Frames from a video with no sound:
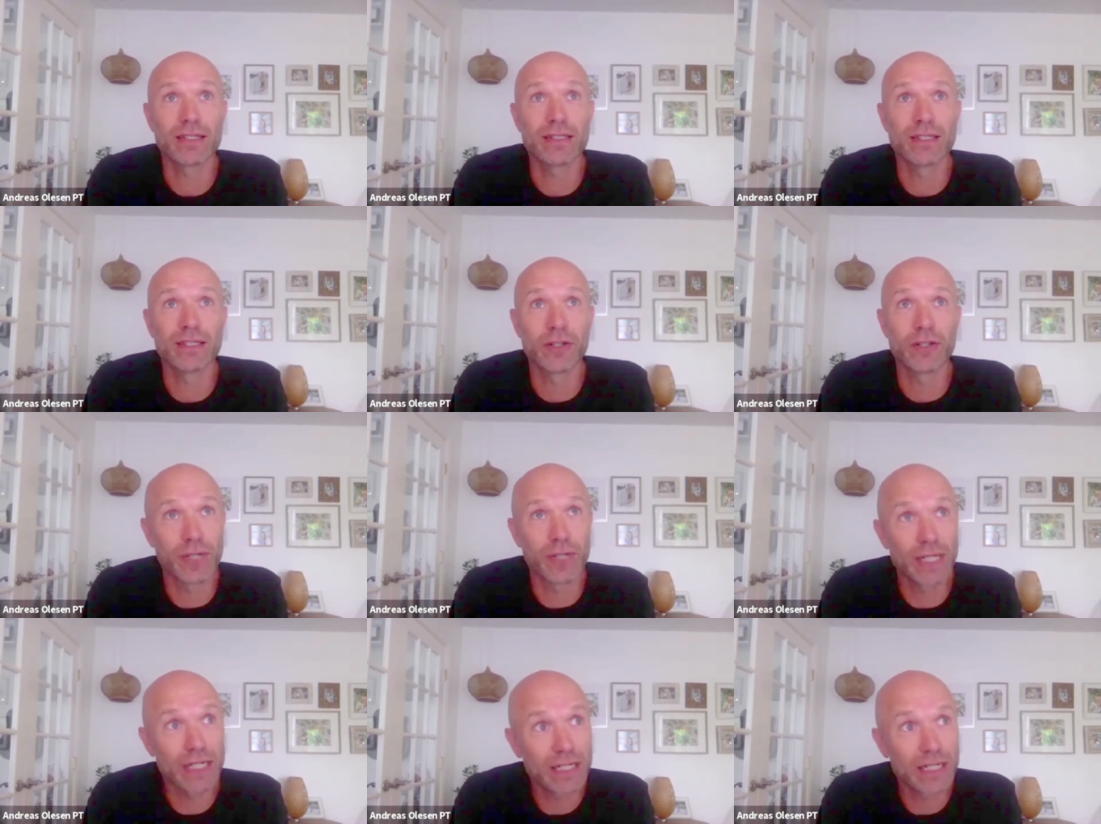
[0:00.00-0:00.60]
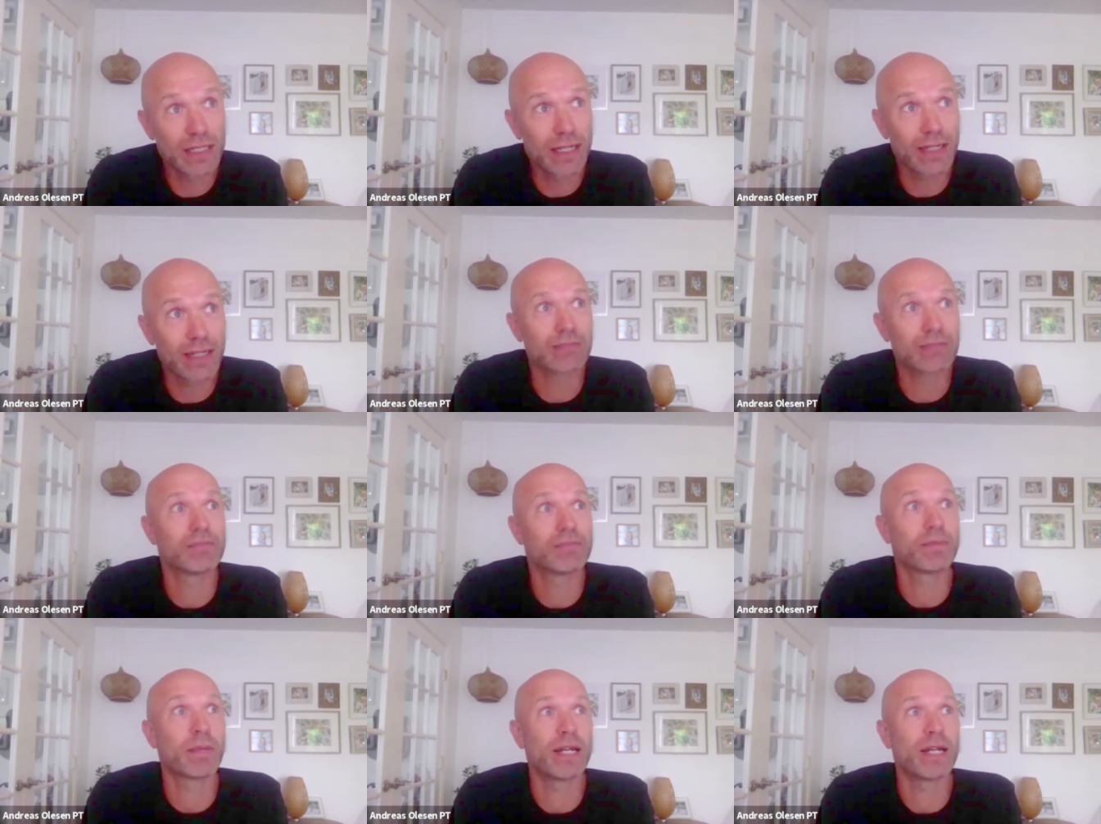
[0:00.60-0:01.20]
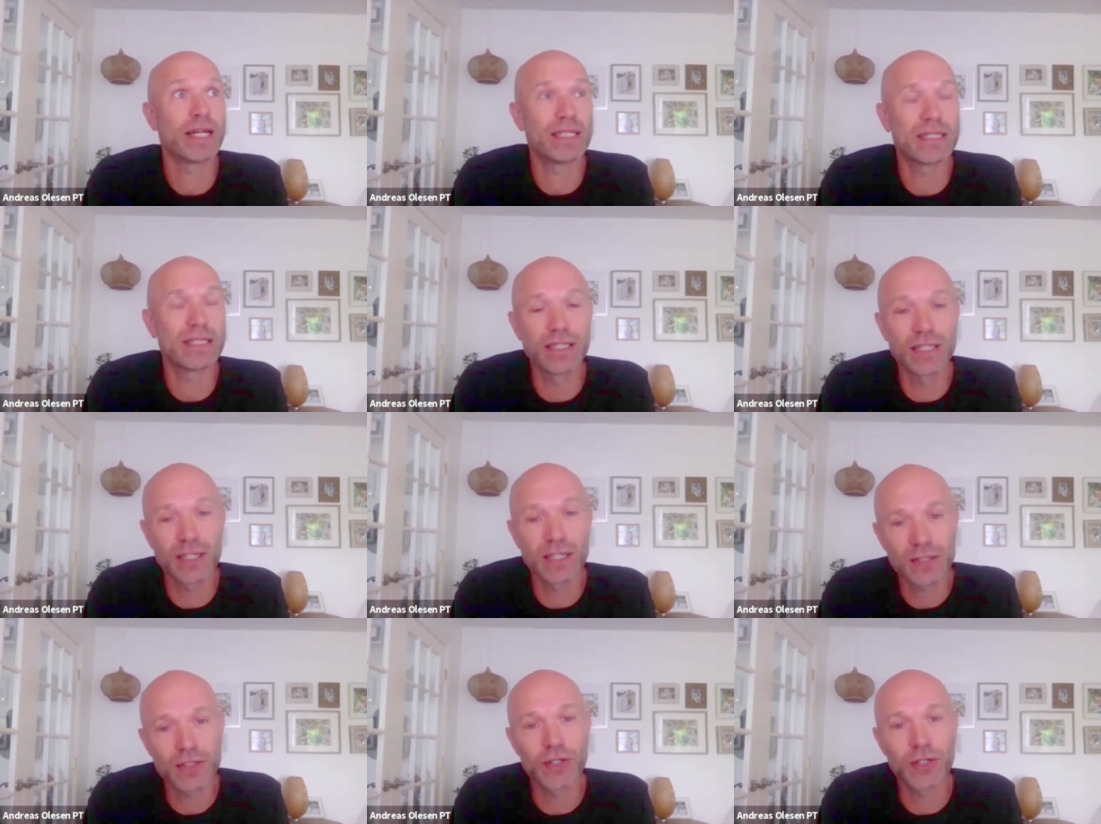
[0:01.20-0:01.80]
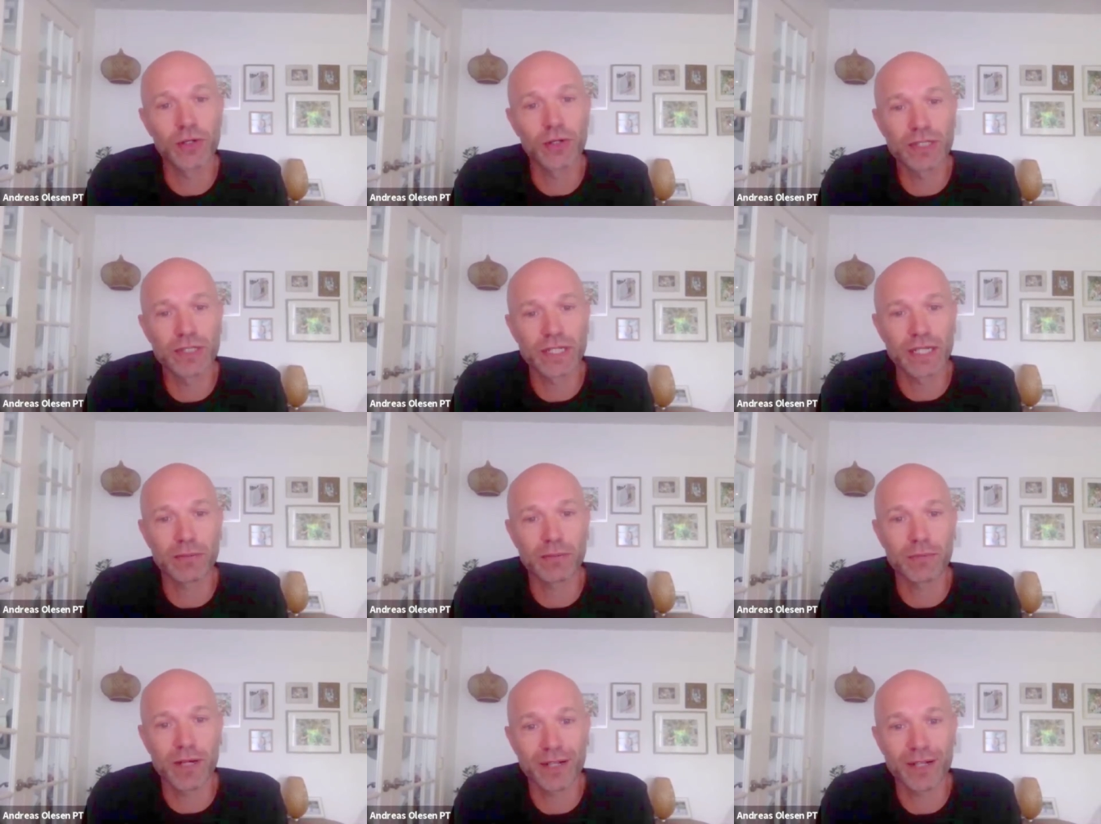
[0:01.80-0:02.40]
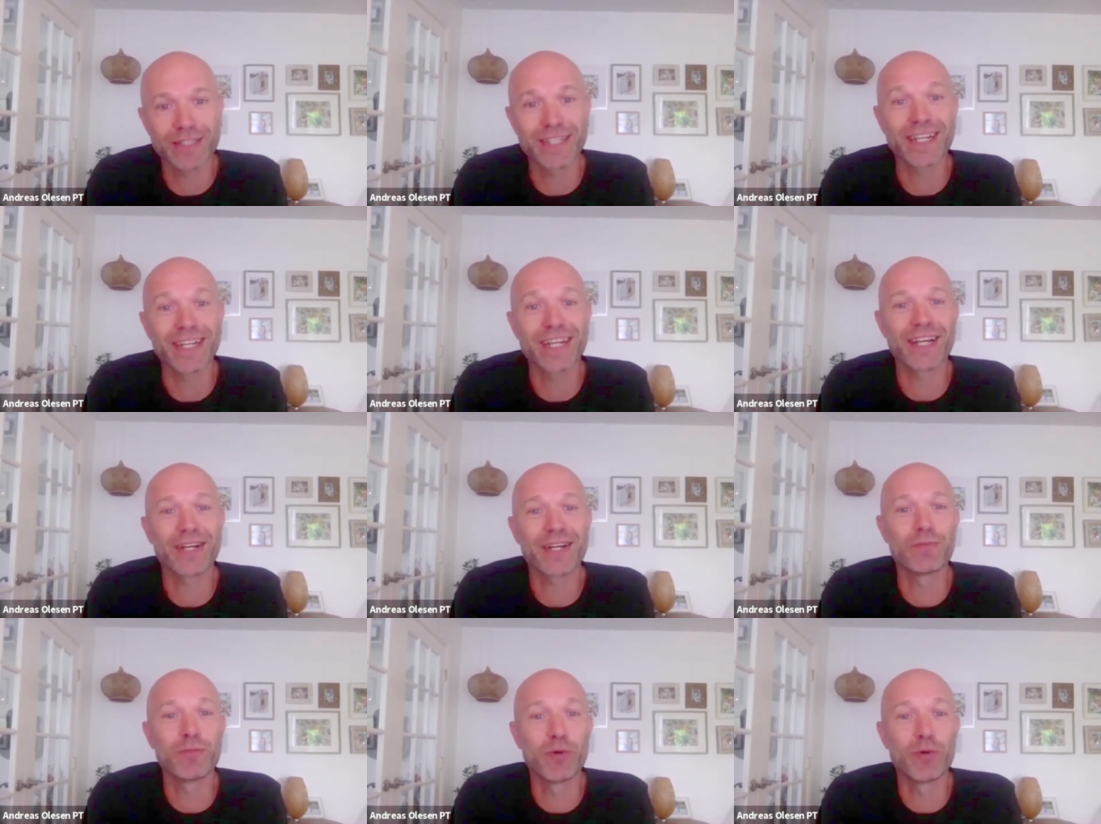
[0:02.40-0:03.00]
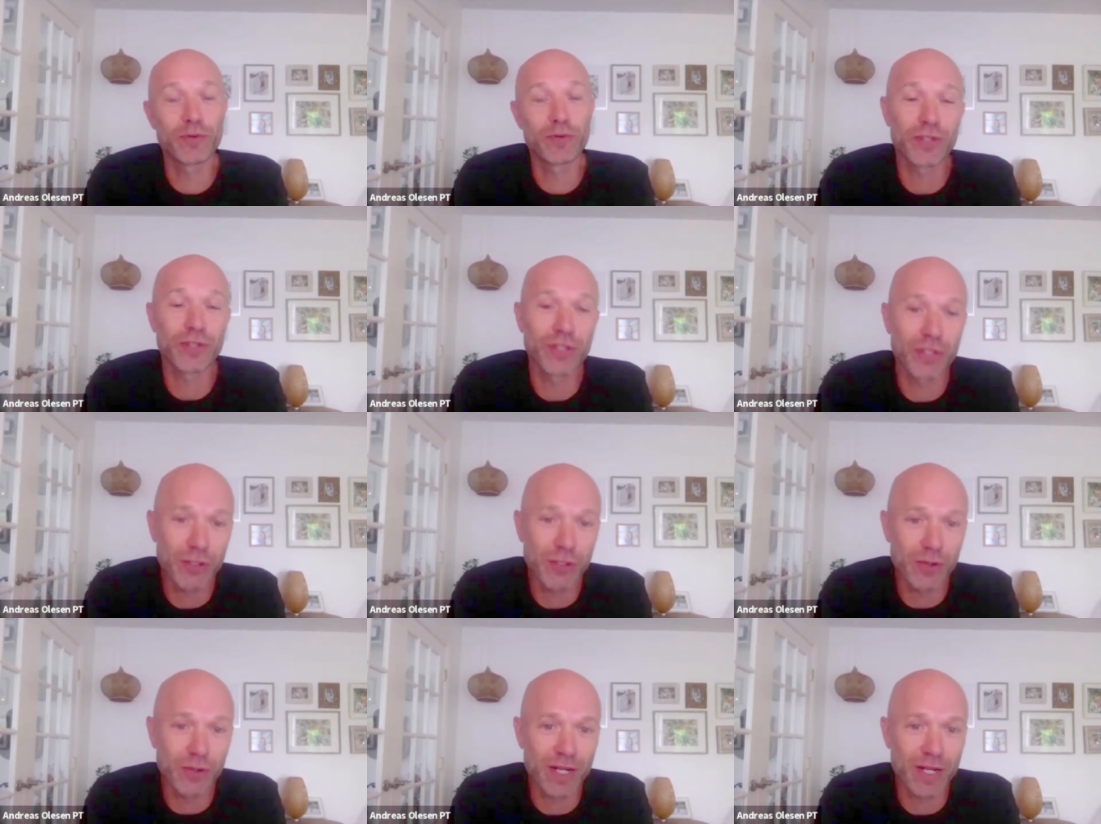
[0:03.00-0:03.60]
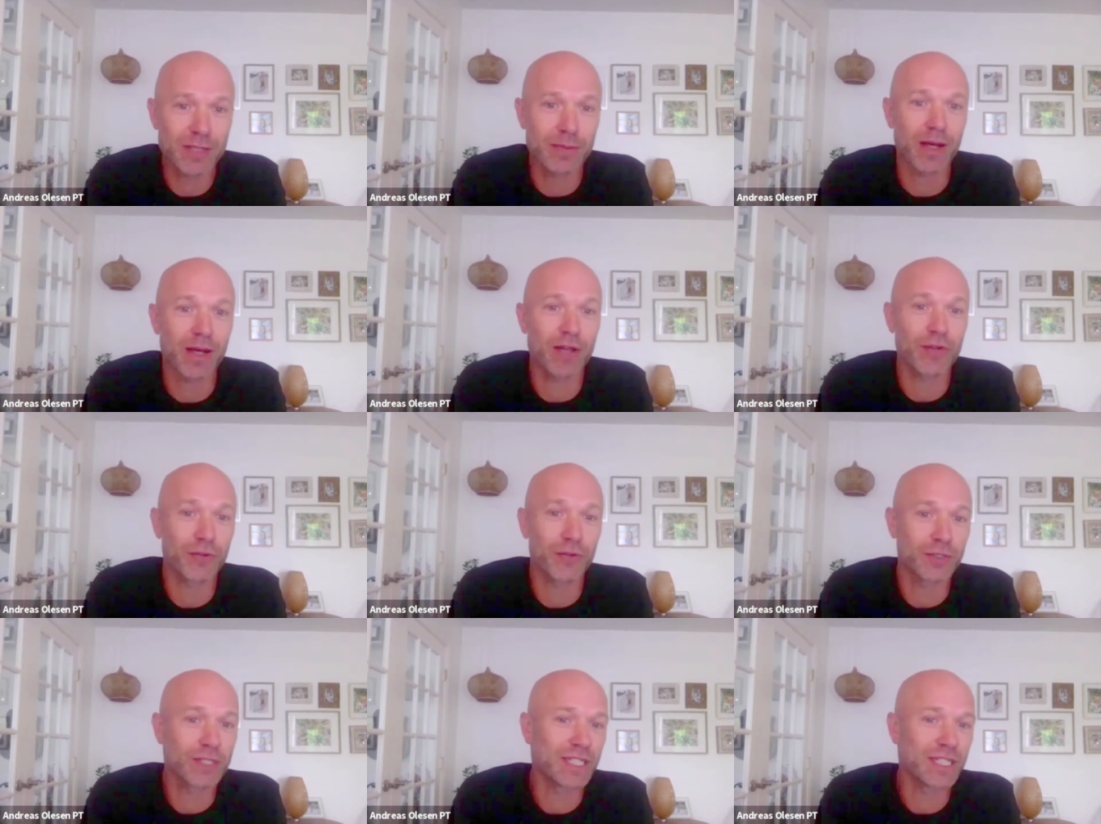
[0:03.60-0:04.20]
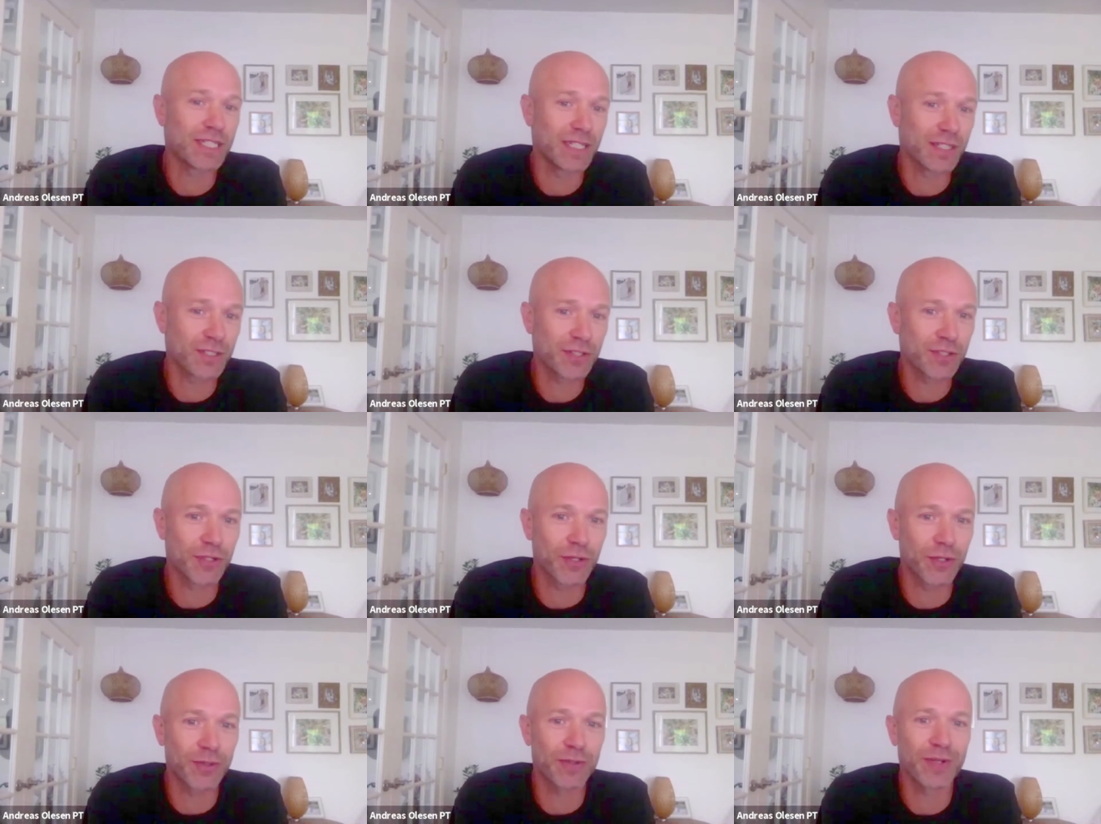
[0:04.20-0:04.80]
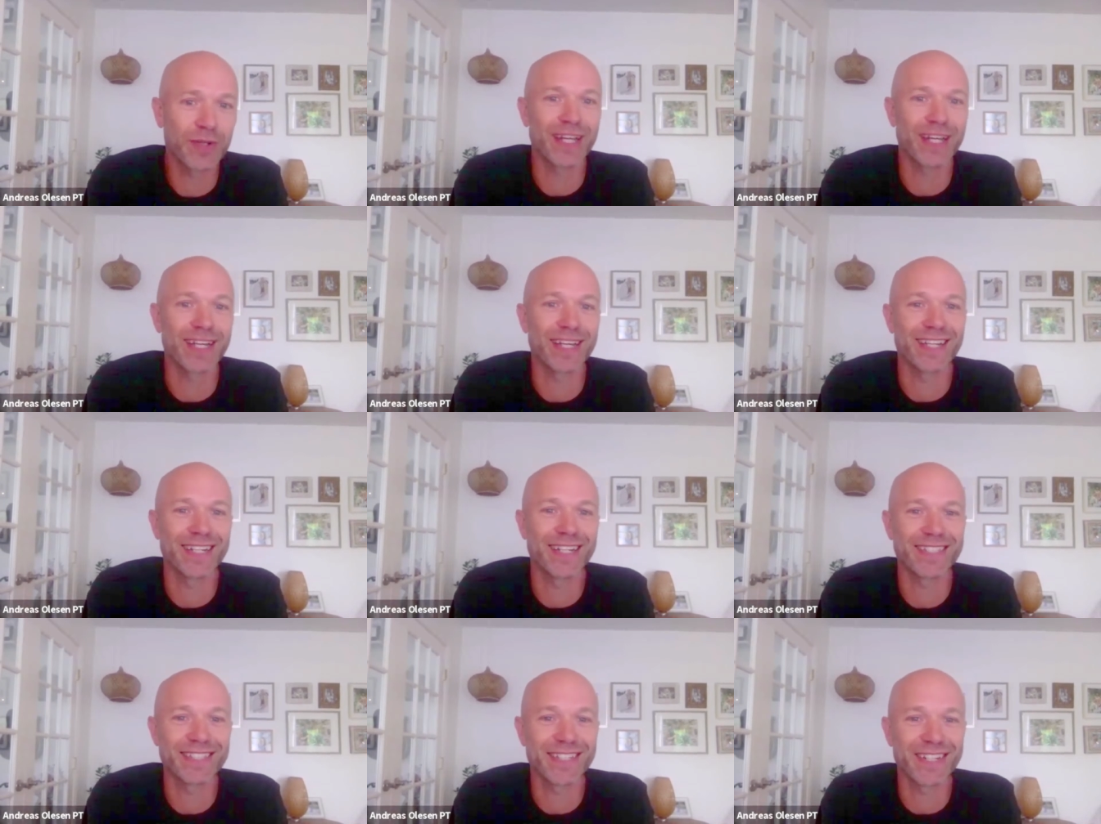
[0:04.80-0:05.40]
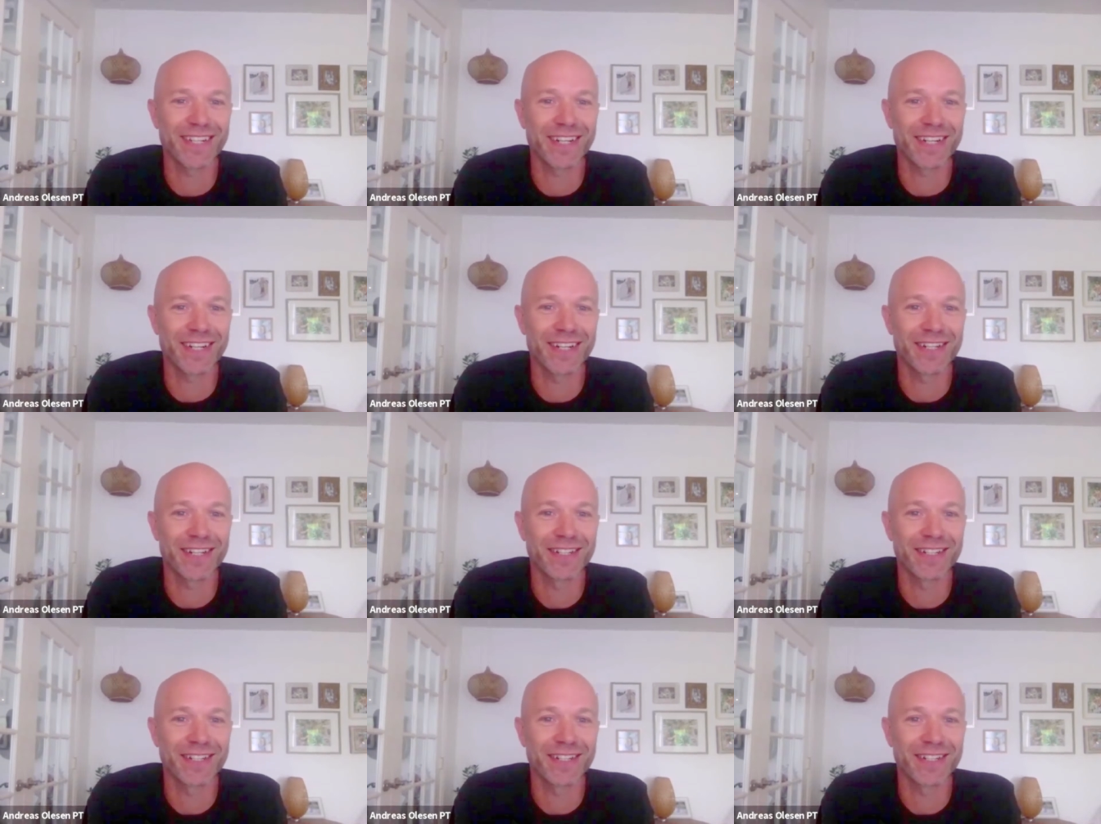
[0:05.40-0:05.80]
degree about 18 years ago in denmark then i moved to the us about 13 years ago and uh,